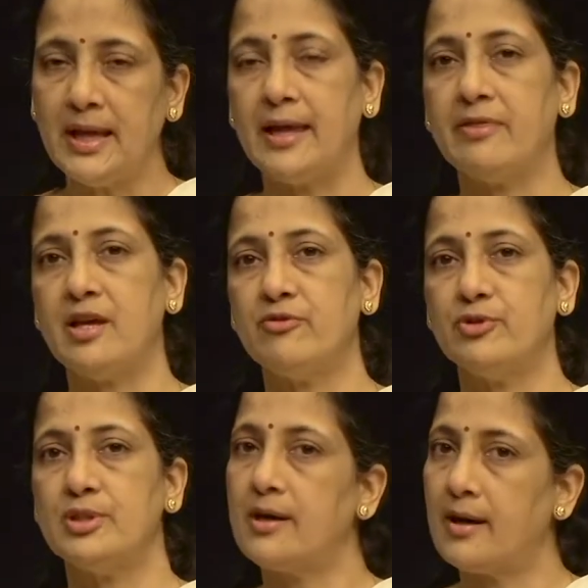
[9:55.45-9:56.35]
and
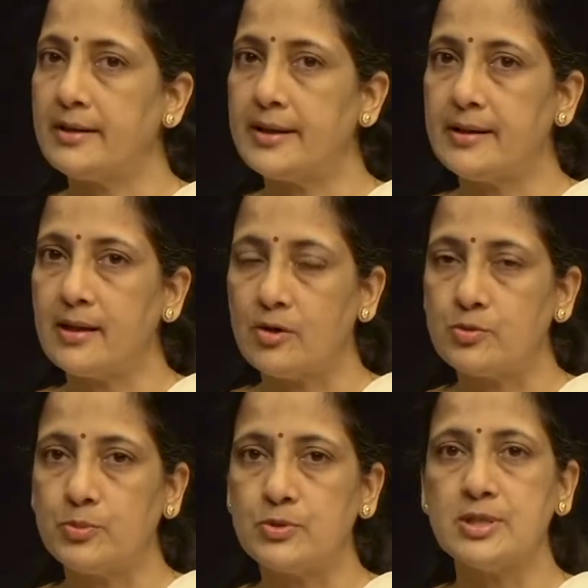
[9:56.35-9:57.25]
therefore the cardiac
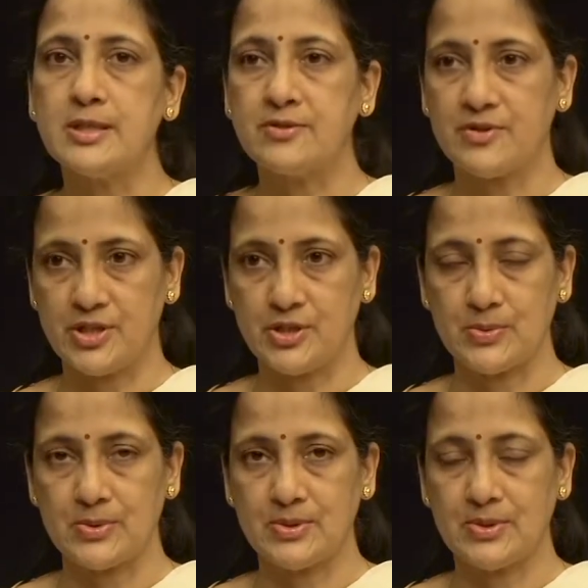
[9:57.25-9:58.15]
output is
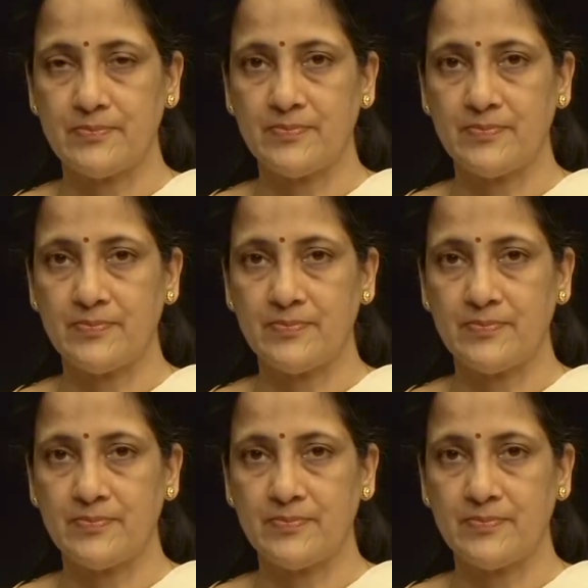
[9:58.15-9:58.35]
reduced.